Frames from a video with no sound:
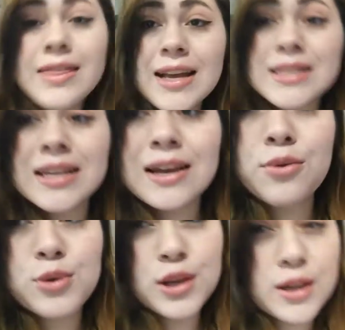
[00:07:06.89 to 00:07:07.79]
and that's like a
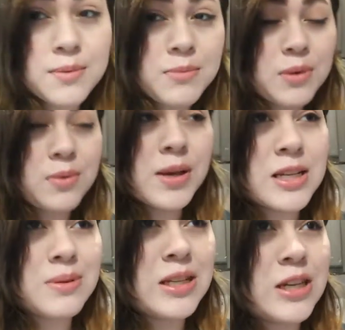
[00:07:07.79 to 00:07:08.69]
really good meat
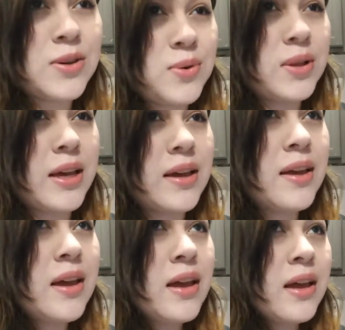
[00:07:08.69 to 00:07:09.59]
replacement too. Like,
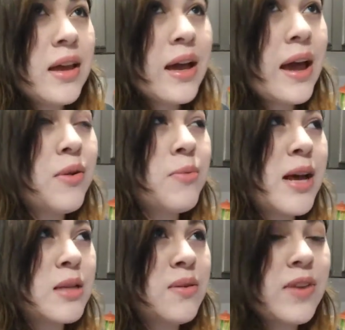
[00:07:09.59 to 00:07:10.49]
kind of
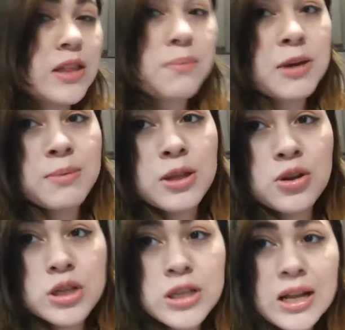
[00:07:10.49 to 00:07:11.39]
reminds me of like the baby
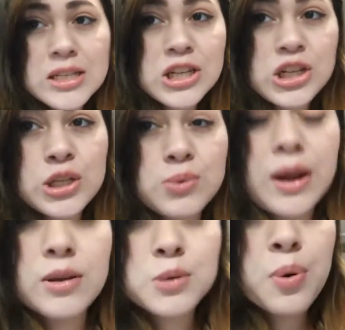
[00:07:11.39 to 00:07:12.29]
little sausages when
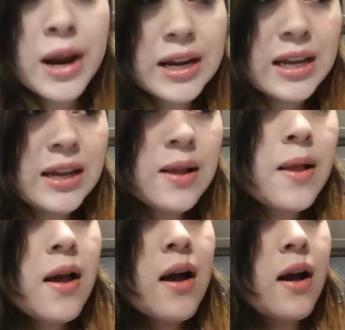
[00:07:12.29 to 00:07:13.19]
I was pregnant.
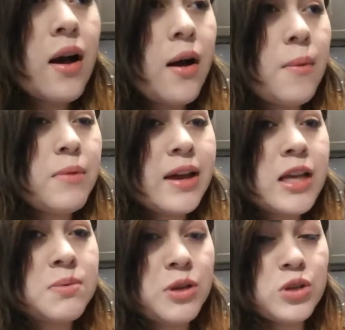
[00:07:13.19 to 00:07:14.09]
My
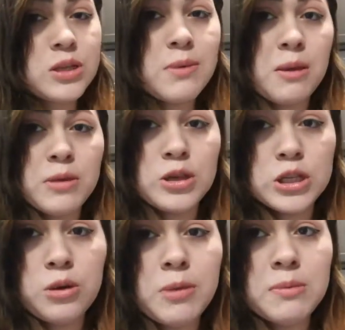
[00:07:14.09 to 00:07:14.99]
husband used to make me those
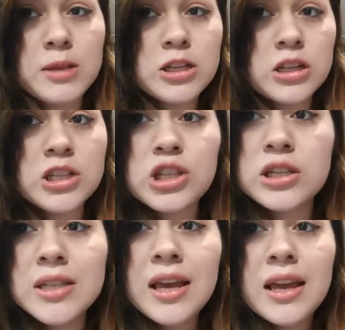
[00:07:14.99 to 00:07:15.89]
little baby
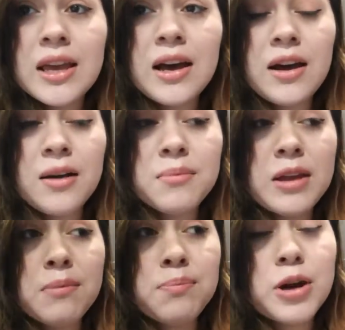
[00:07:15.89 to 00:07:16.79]
sausages.
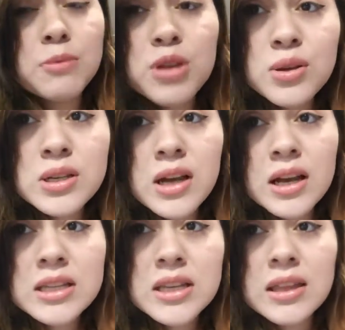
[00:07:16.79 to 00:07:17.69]
And barbecue
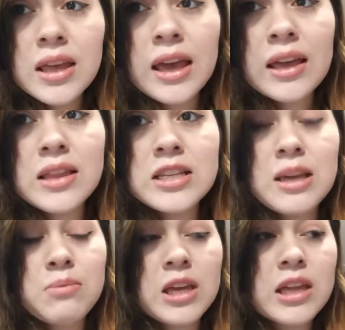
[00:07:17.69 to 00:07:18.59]
sauce, and like the
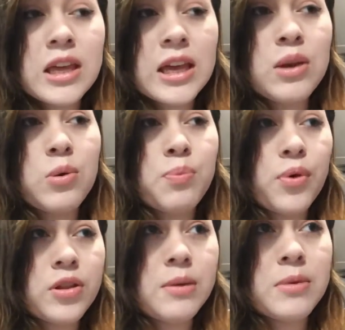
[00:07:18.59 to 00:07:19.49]
same thing, like he would
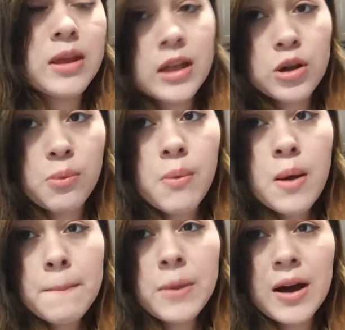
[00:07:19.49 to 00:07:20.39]
boil them in like a little
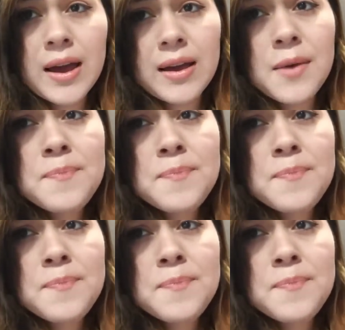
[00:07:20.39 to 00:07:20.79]
pot